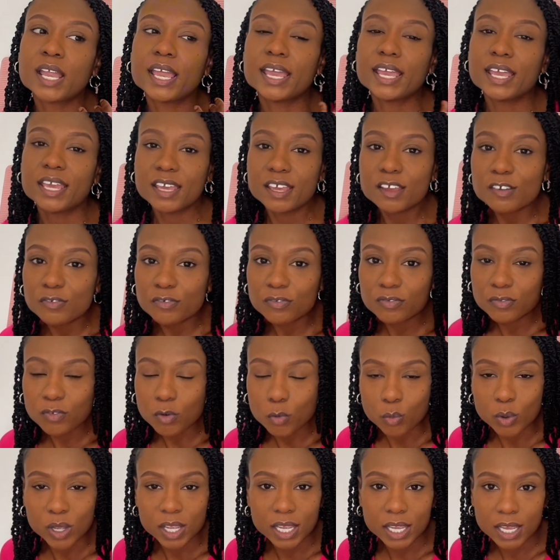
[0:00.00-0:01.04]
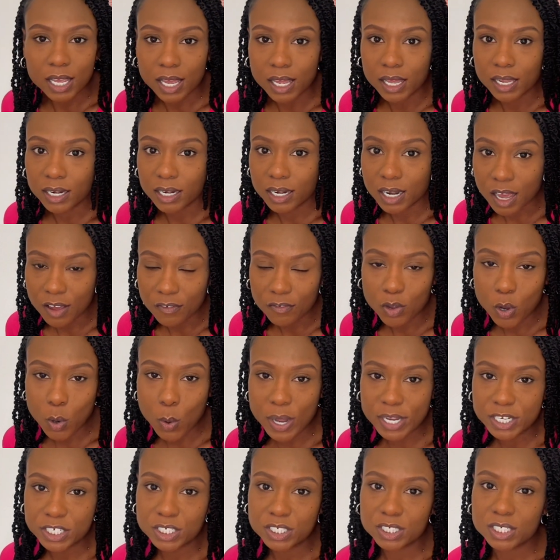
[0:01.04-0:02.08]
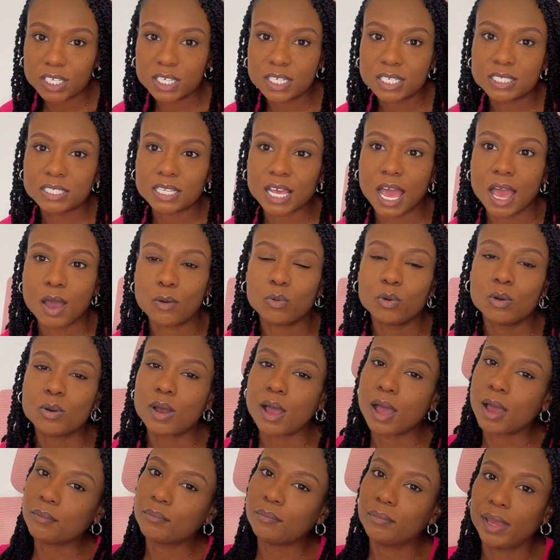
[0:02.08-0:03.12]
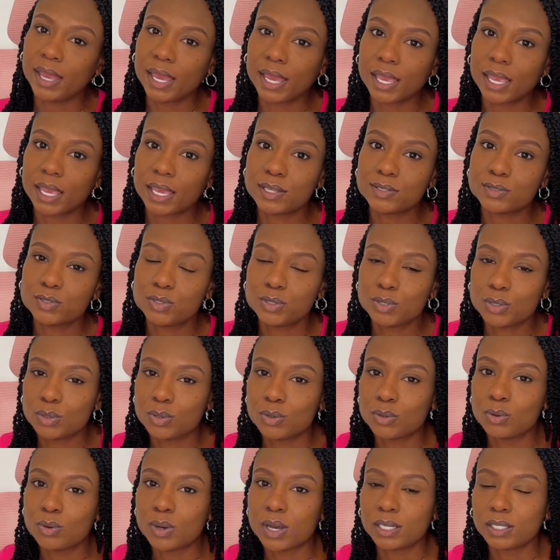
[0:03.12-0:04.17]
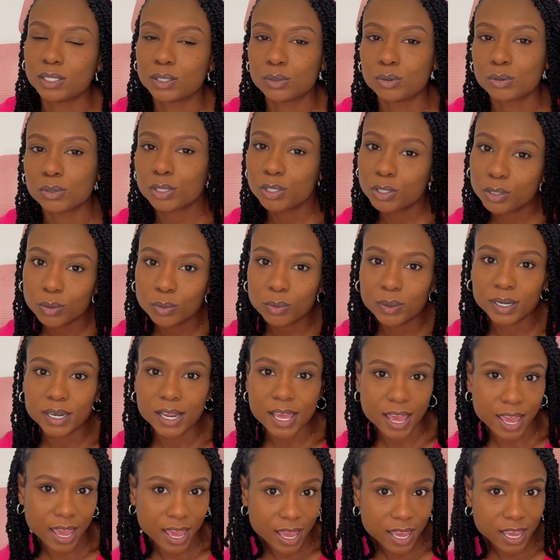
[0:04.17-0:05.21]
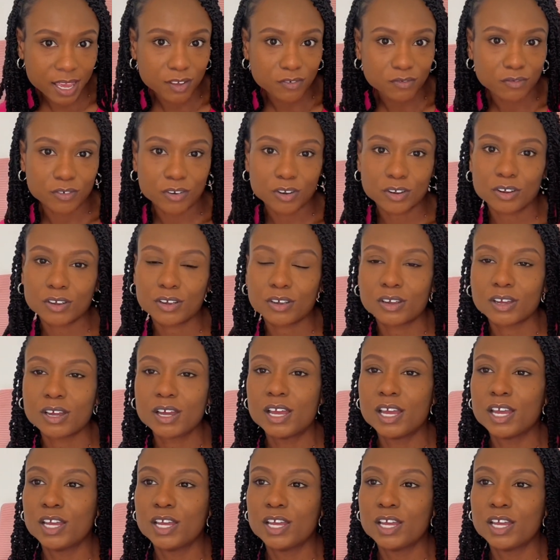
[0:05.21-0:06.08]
If we get enough questions, I will come back and do a little Q&A for,